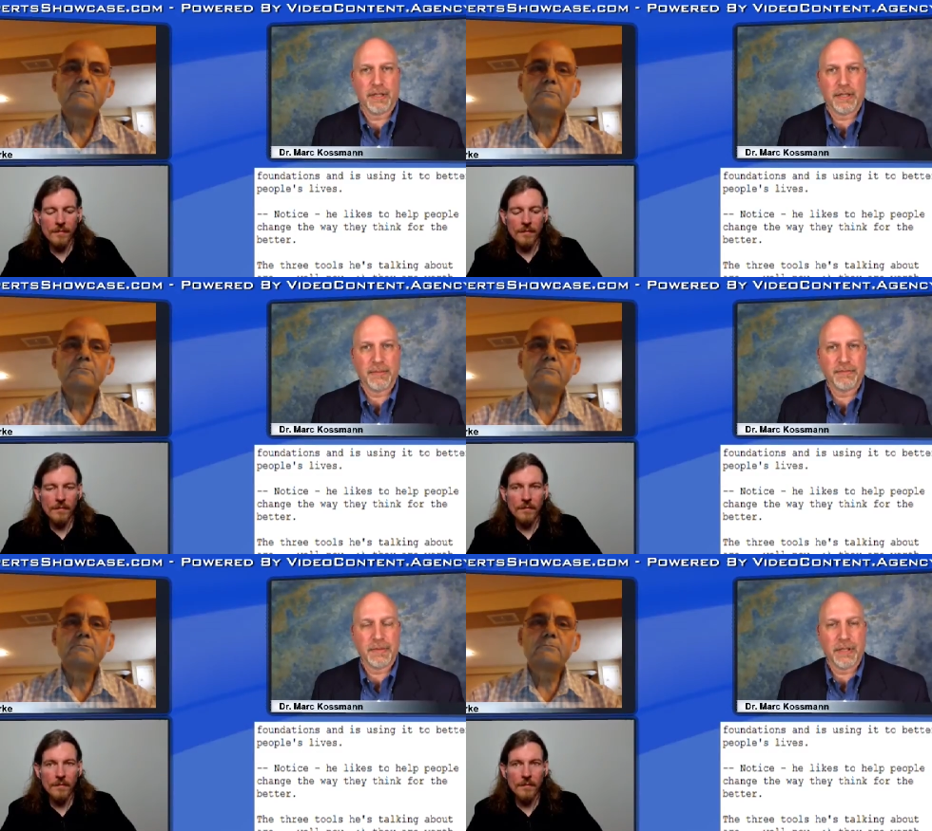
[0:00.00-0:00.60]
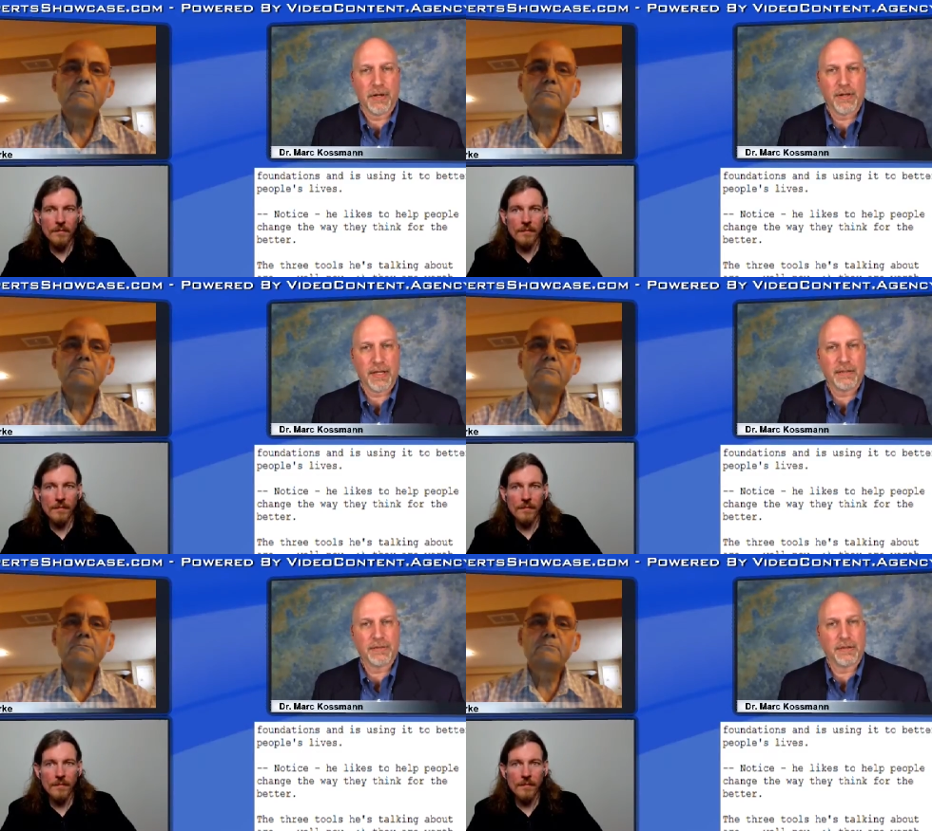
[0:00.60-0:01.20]
Speaker 1: um, you know, and
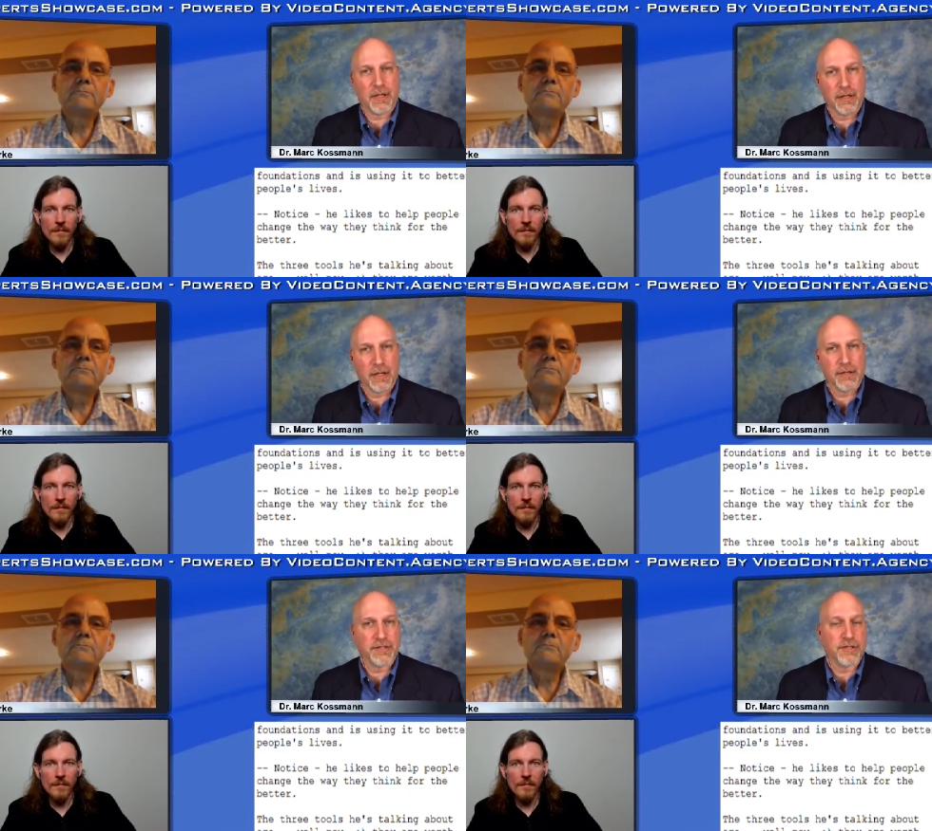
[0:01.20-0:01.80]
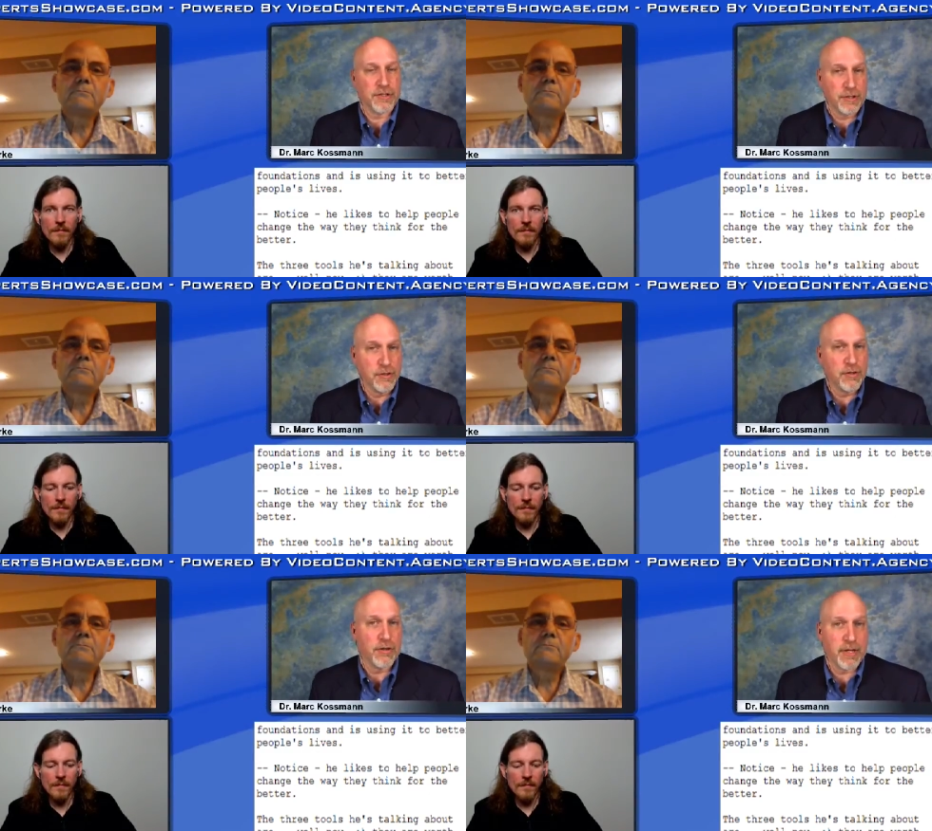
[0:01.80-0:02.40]
then uh, uh, this is a
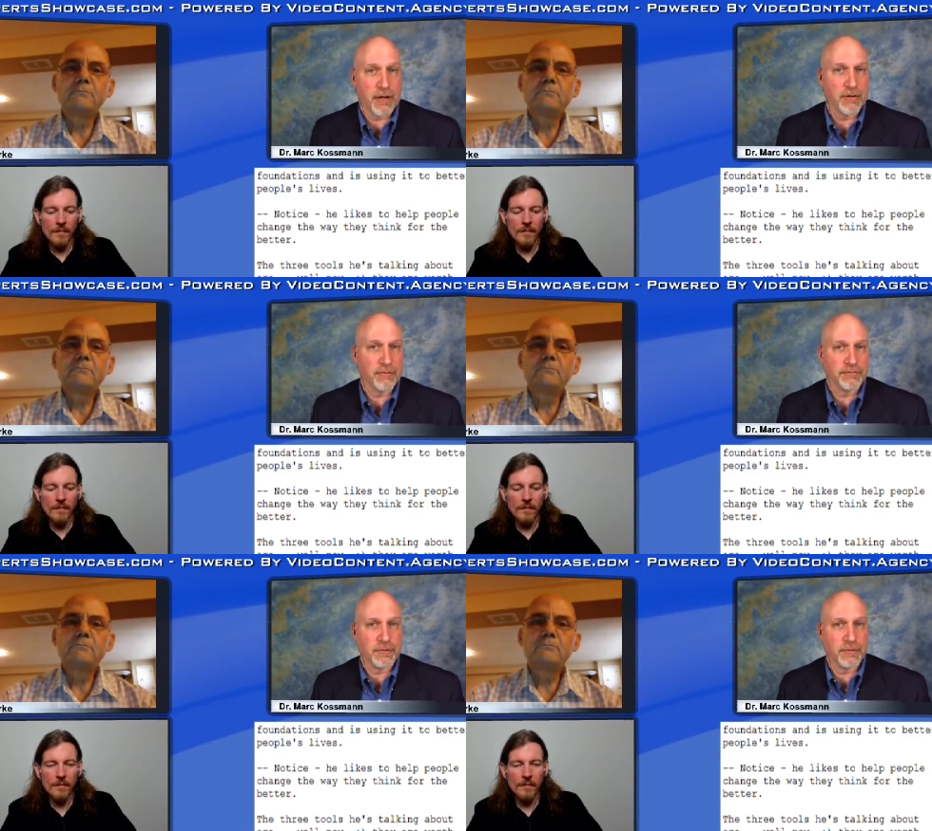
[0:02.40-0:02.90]
new career